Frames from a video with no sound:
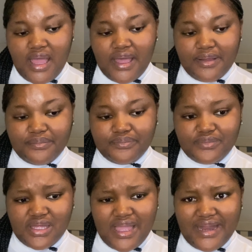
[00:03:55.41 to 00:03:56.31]

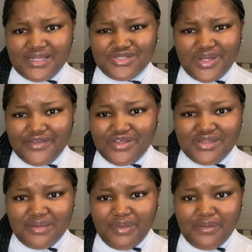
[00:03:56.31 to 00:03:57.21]
And it's not even
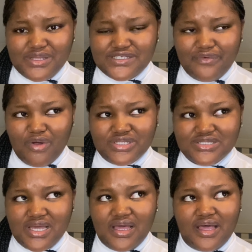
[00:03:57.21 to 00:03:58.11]
the baby's fault.
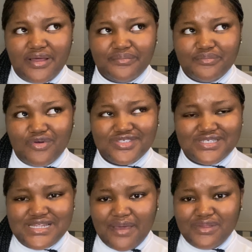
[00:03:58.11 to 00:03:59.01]
Most of
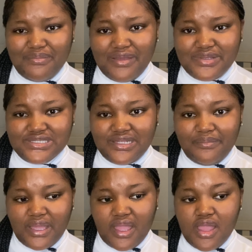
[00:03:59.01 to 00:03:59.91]
the time the baby's
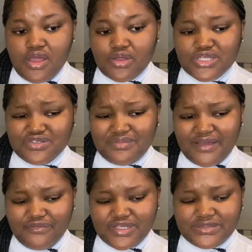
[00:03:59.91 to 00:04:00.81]
sleeping, because of my
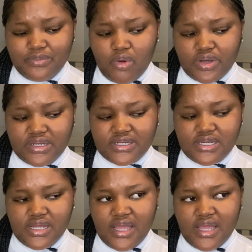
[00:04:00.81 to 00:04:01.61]
firstborn.